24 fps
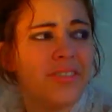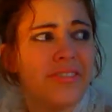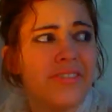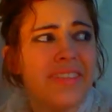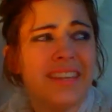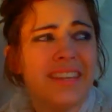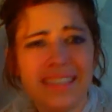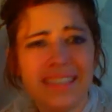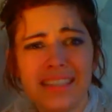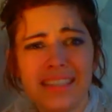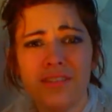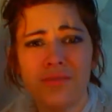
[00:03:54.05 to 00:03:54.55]

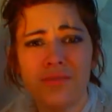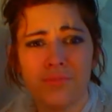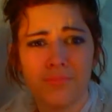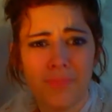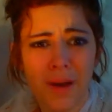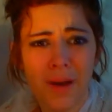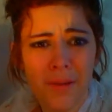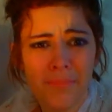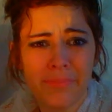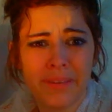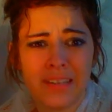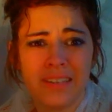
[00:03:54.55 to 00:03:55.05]
This is
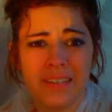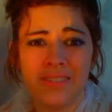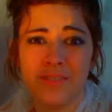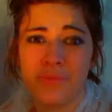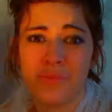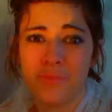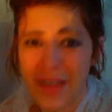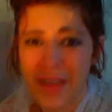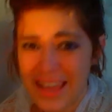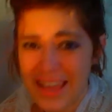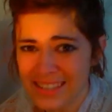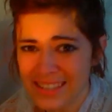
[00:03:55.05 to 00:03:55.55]
rubbish.
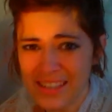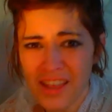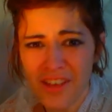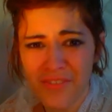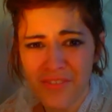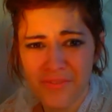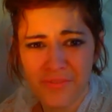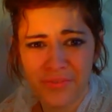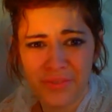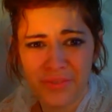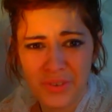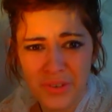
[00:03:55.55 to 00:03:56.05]
Where's our
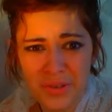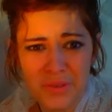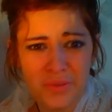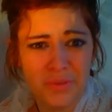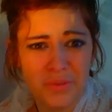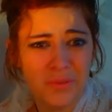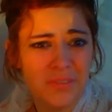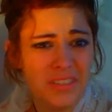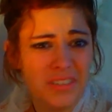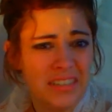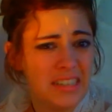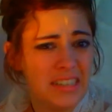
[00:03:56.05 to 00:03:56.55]

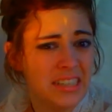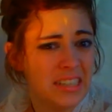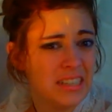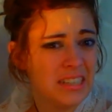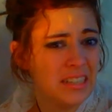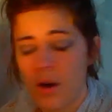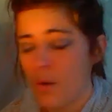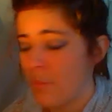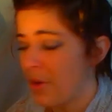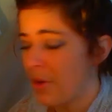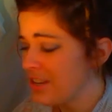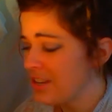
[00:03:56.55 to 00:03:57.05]
food?
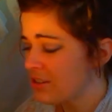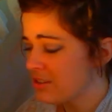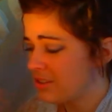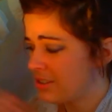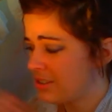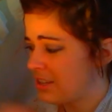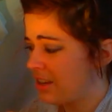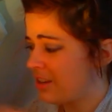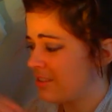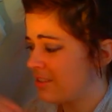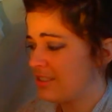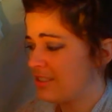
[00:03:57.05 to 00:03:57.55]
Wait
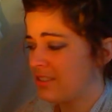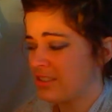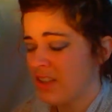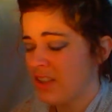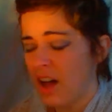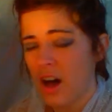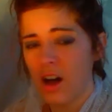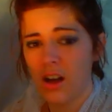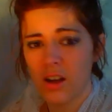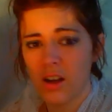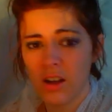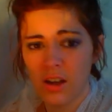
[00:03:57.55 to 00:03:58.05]
to
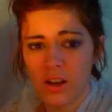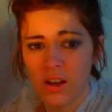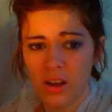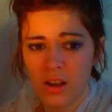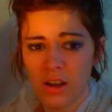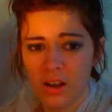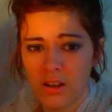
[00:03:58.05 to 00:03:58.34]
suck.